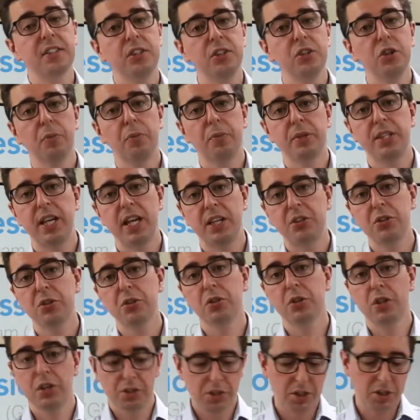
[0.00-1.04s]
your potential
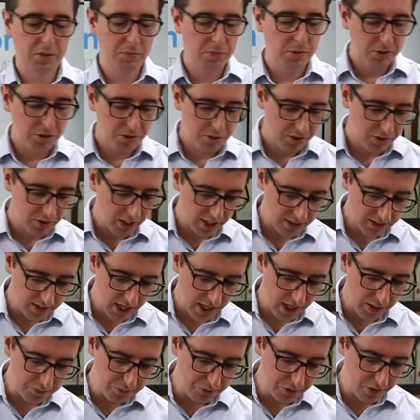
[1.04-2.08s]
customers in
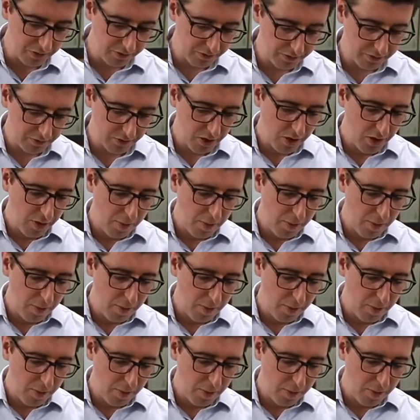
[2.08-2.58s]
terms of,